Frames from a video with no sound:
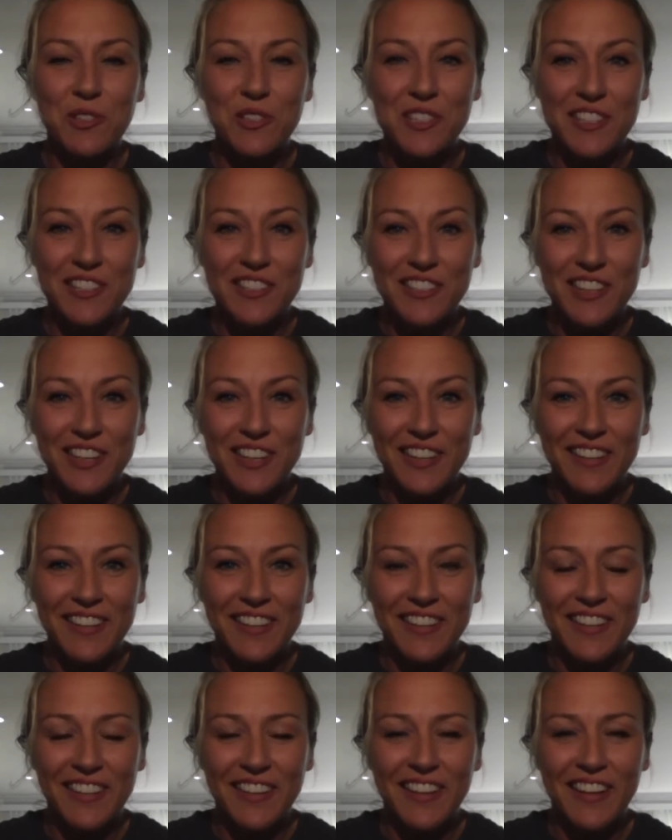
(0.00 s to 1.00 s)
sister
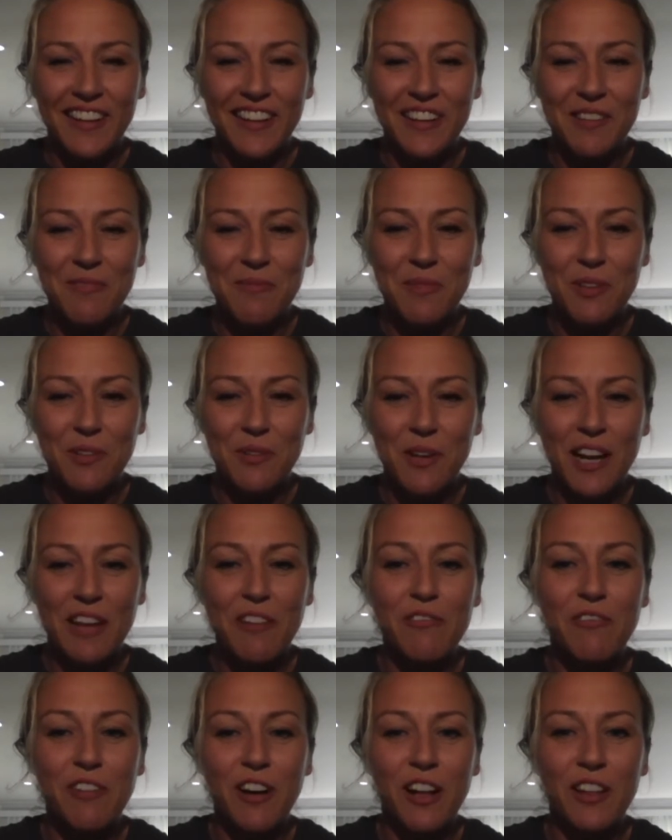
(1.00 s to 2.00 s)
who I
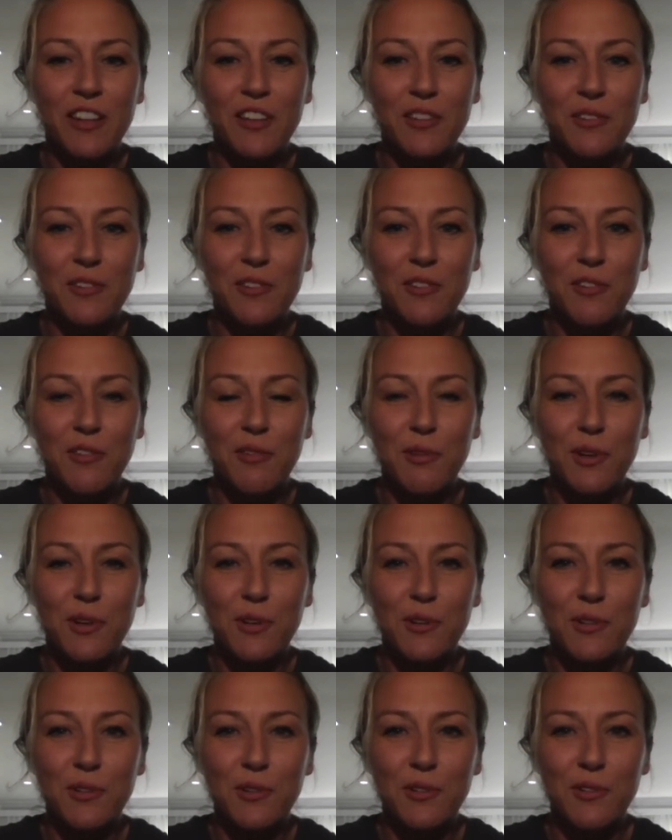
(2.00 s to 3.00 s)
followed
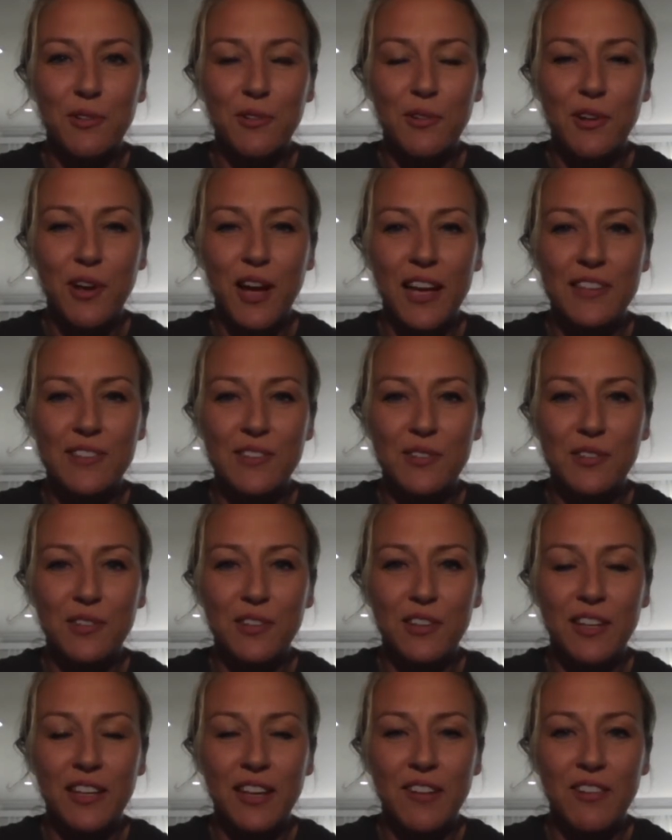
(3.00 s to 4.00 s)
through high
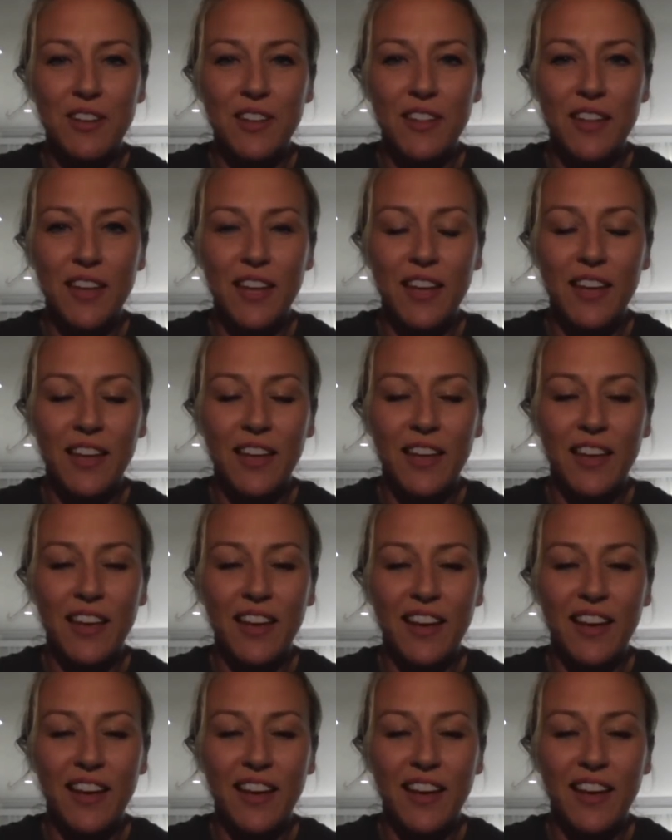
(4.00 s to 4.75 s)
school and everything,